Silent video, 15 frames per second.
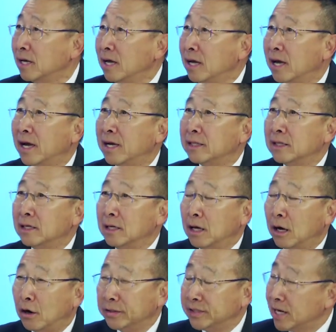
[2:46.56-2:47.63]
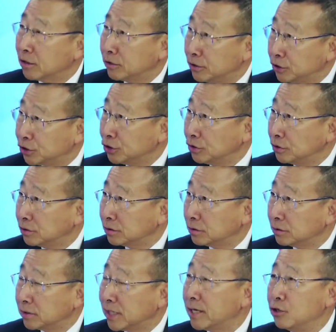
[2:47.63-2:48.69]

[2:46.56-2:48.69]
and on that condition, then